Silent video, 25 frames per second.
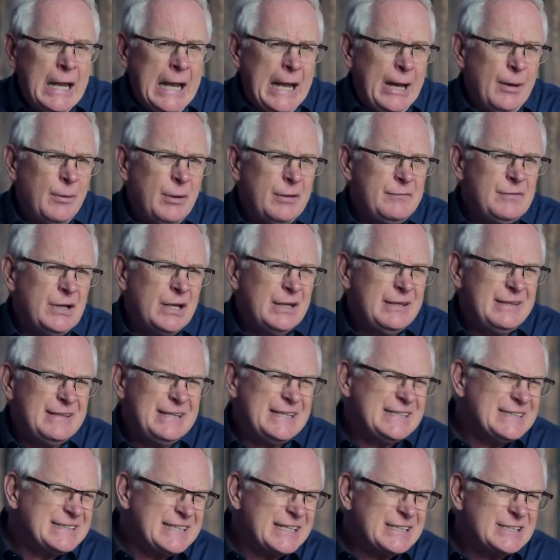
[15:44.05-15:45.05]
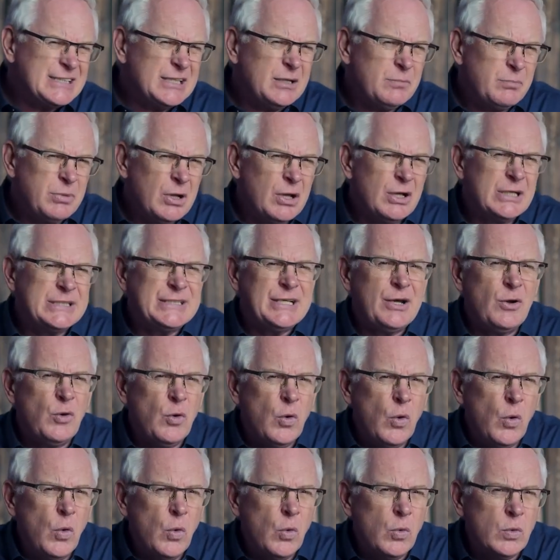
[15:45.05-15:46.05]
However, this doesn't apply to
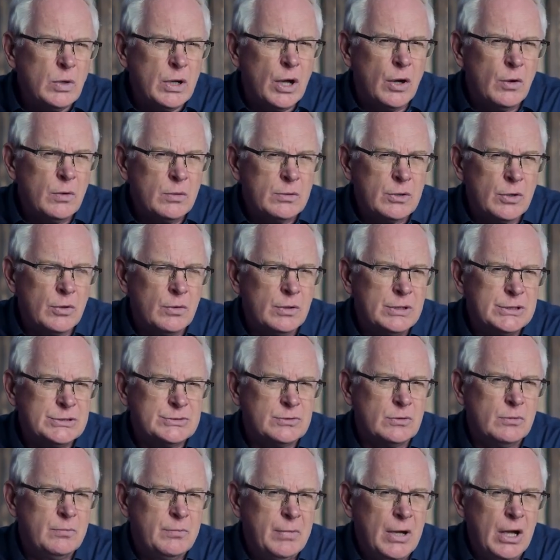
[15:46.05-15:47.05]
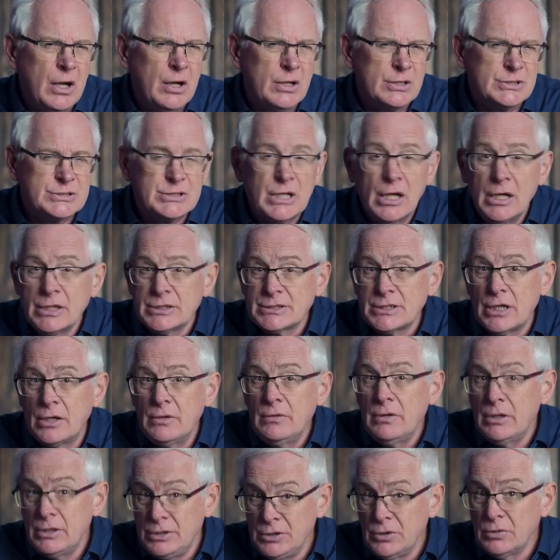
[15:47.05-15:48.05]
all gold coins or bars,
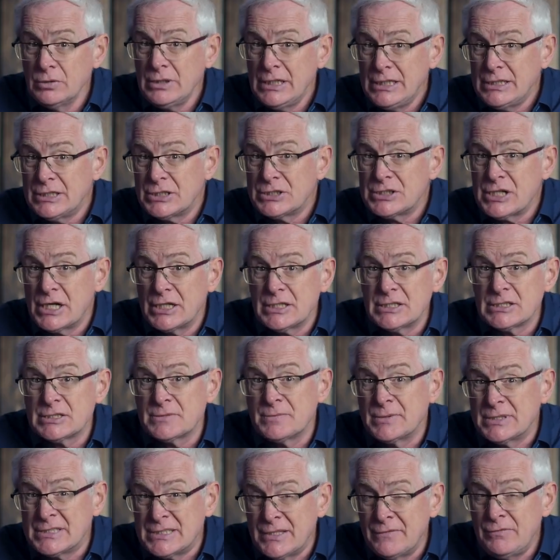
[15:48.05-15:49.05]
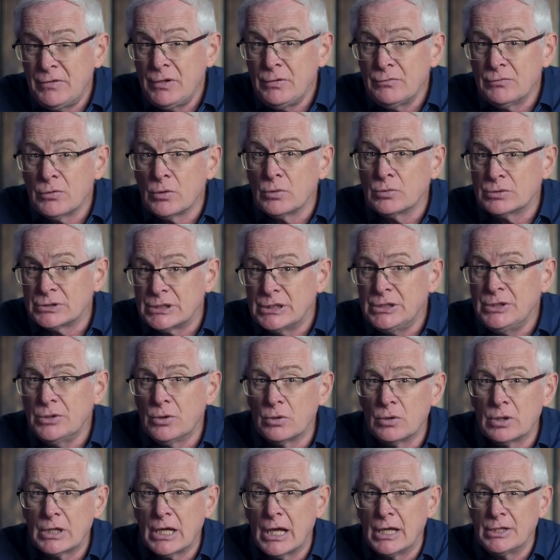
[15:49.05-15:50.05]
so you'll need to check the specific rules in
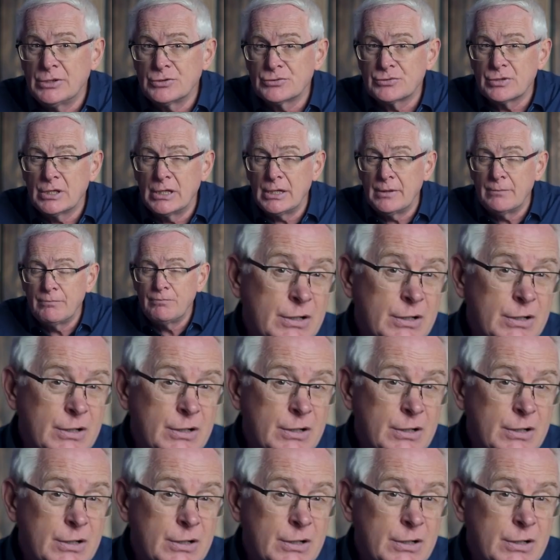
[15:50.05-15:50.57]
your country.